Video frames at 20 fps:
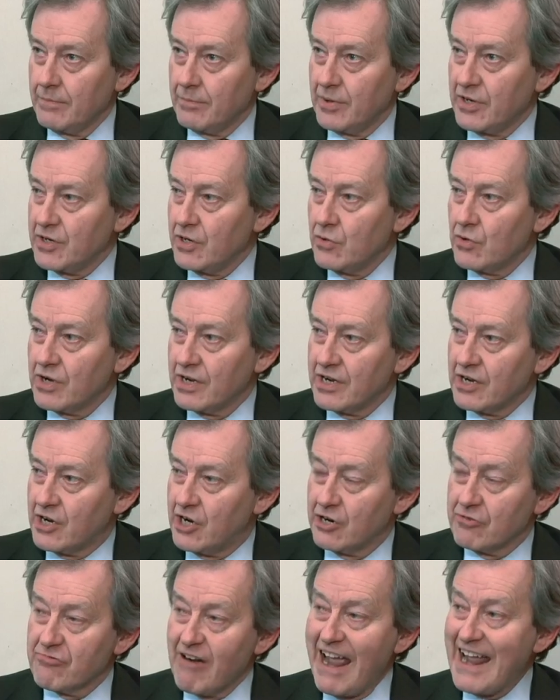But you can
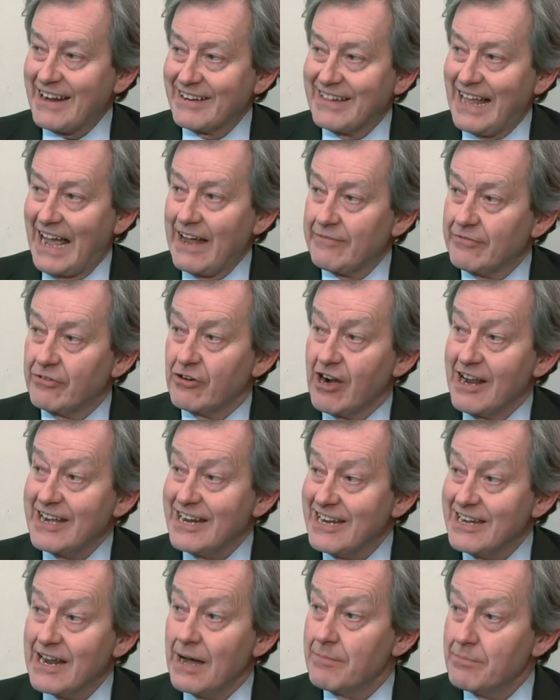correct that for
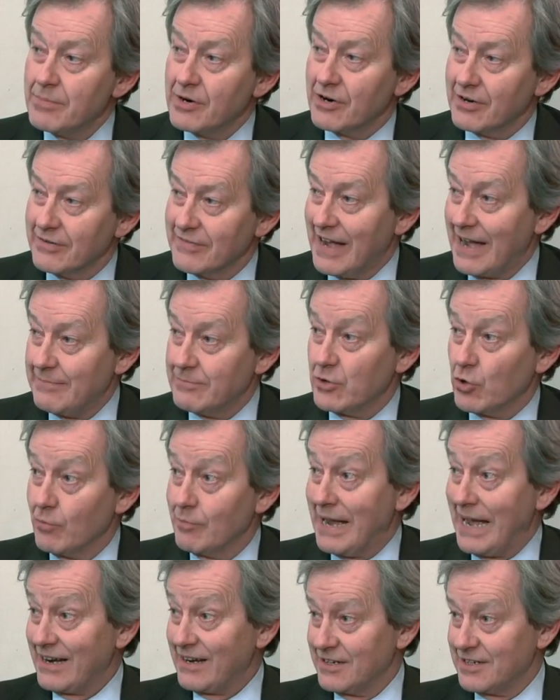any number of
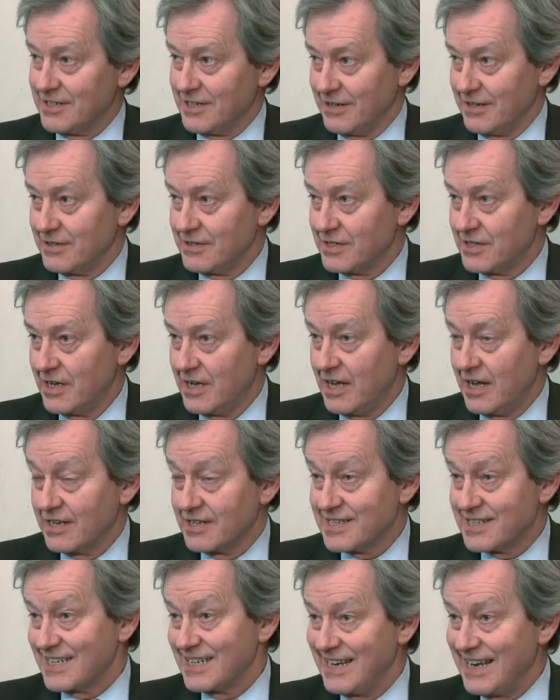abnormalities
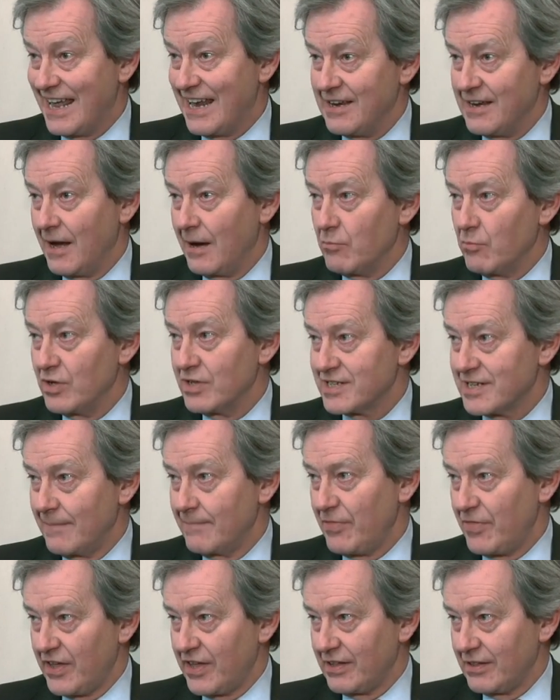and still end up with
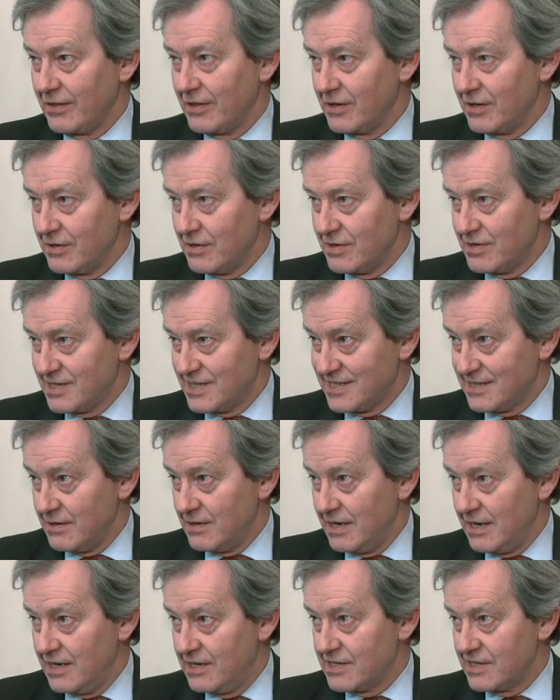something that
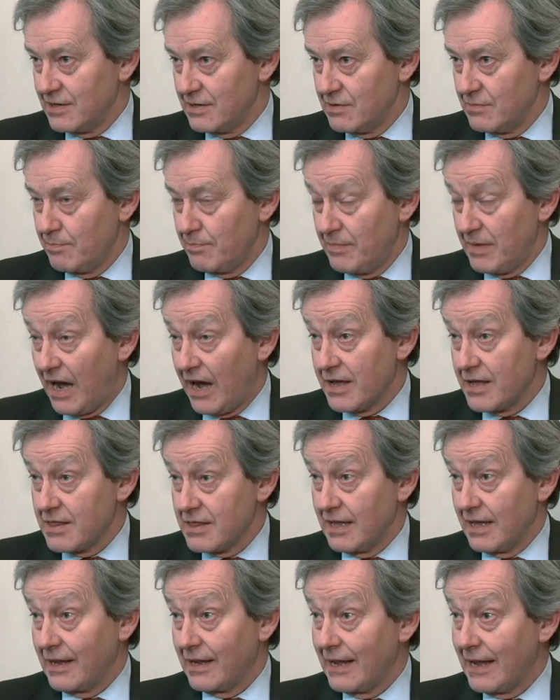is, I
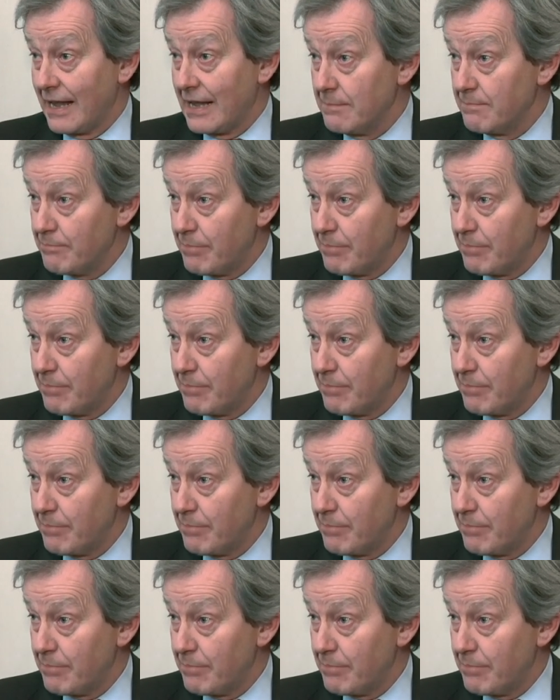think, a